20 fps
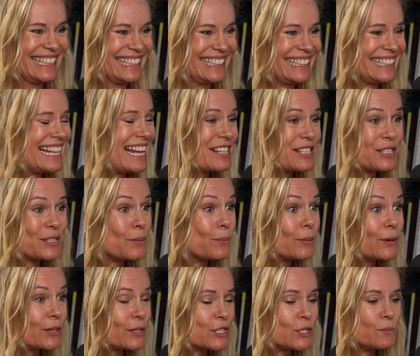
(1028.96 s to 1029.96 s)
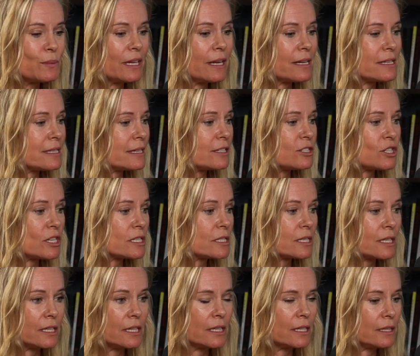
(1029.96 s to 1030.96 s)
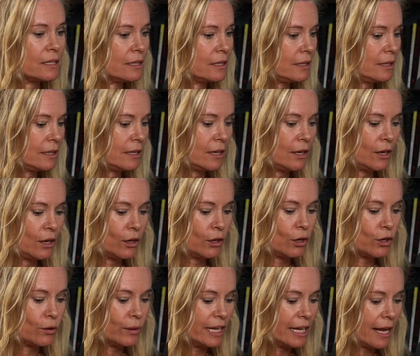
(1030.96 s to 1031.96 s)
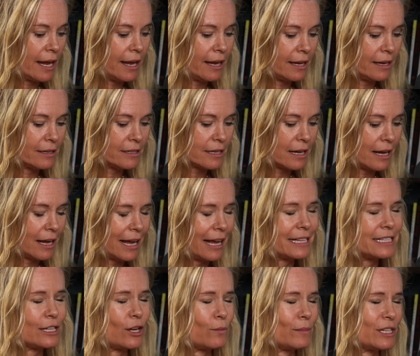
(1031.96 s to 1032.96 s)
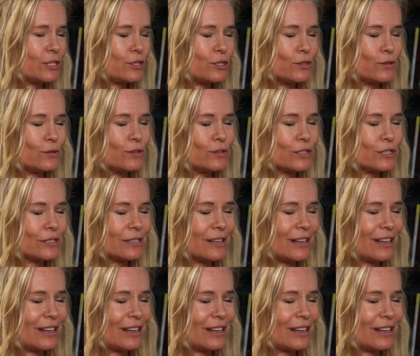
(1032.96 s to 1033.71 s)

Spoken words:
That's the worst, because it's just going to create, I tell my students,